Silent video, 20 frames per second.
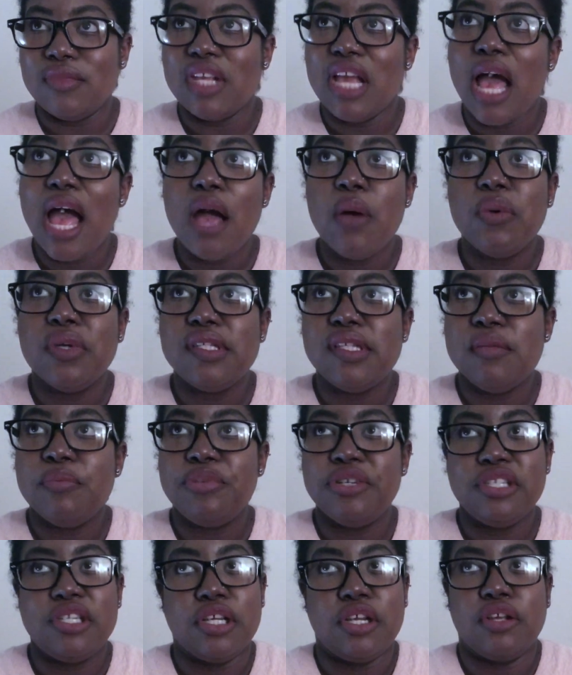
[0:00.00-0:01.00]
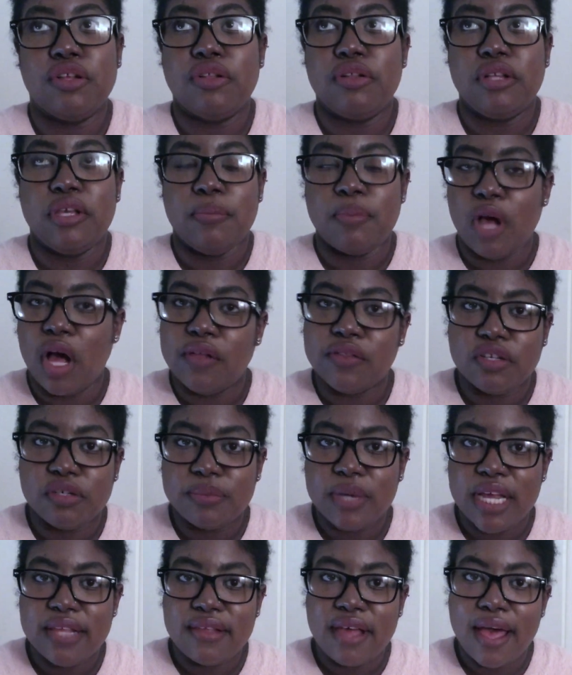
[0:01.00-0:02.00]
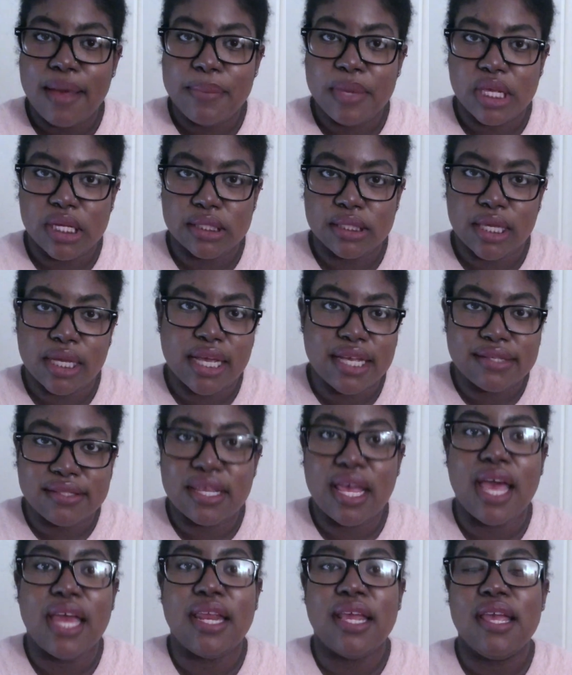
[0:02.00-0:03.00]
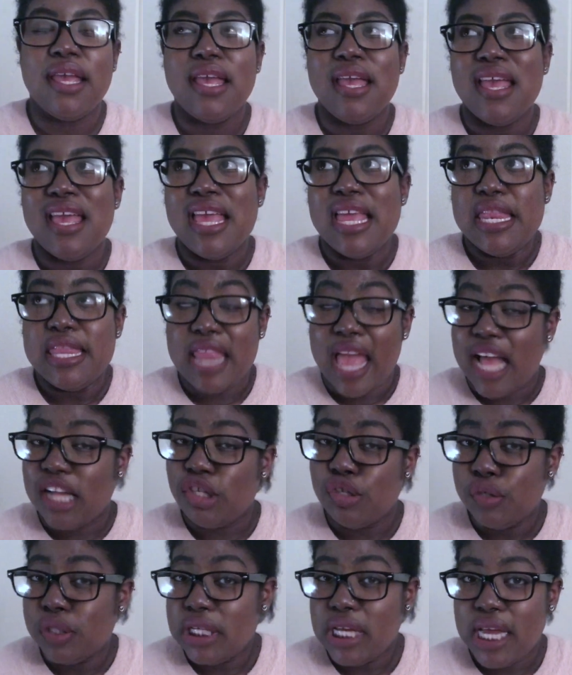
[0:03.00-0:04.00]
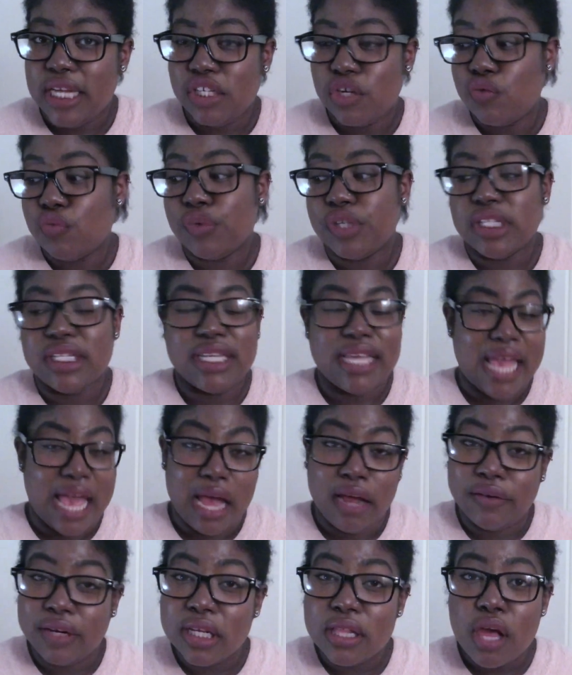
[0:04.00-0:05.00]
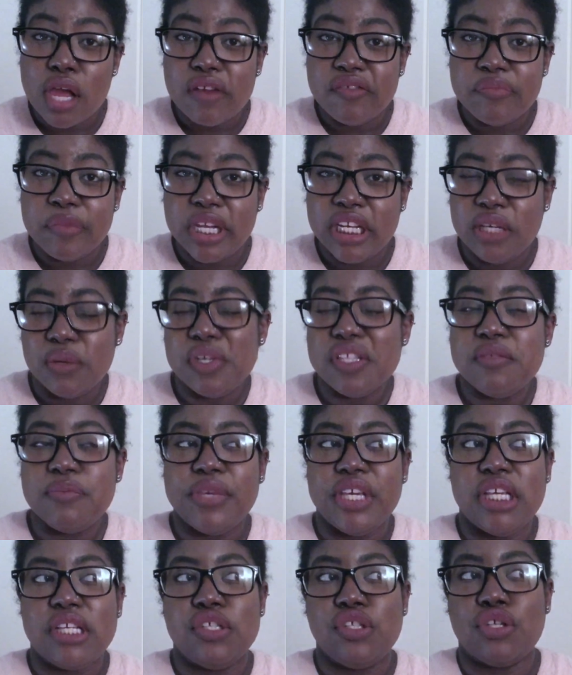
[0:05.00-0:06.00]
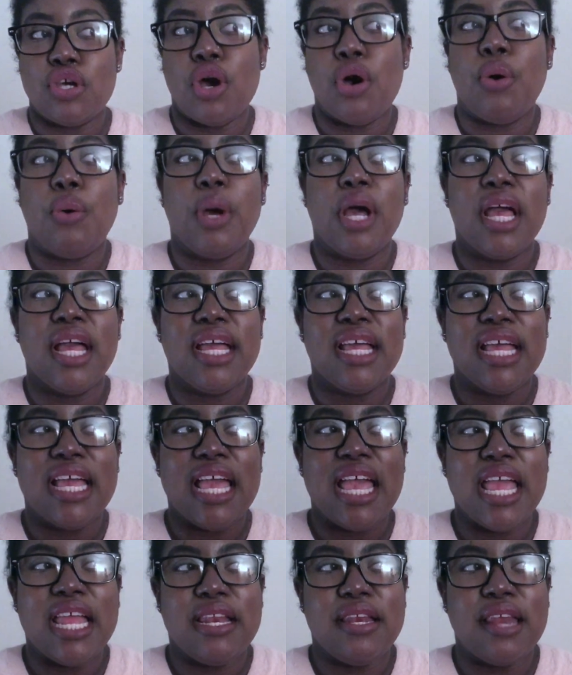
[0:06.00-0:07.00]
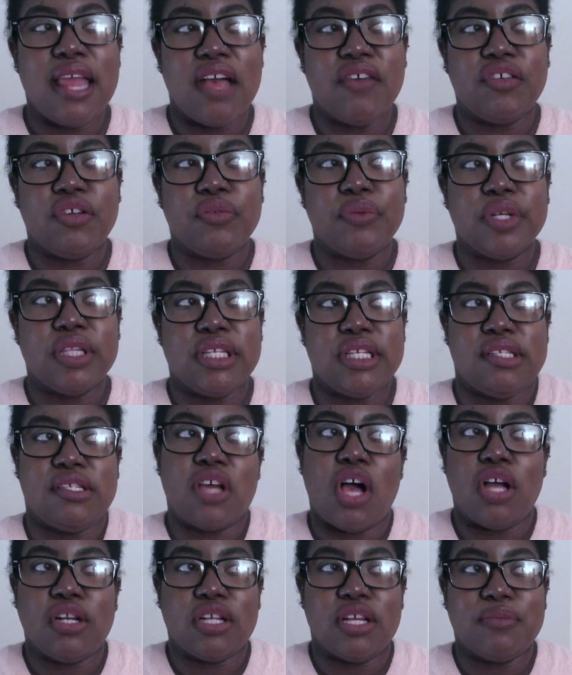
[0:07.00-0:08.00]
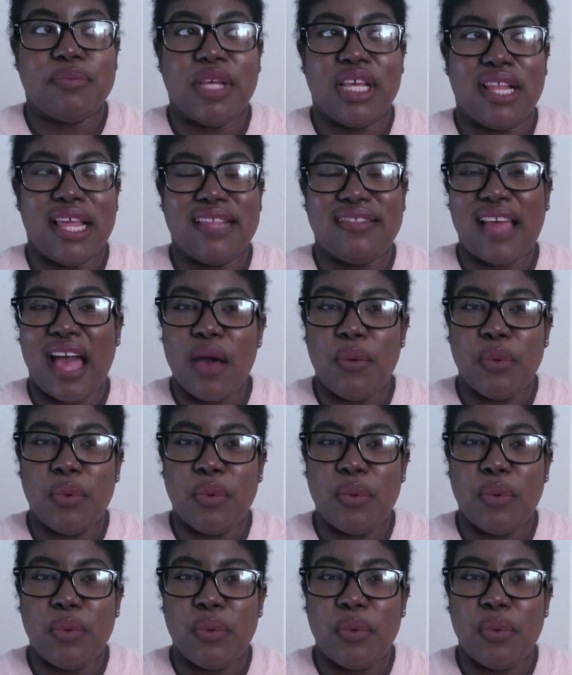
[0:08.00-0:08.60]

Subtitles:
I wasn't particularly bothered by that because, like I said, naturally I don't really carry a lot of money with me, so it never really dawned on me like that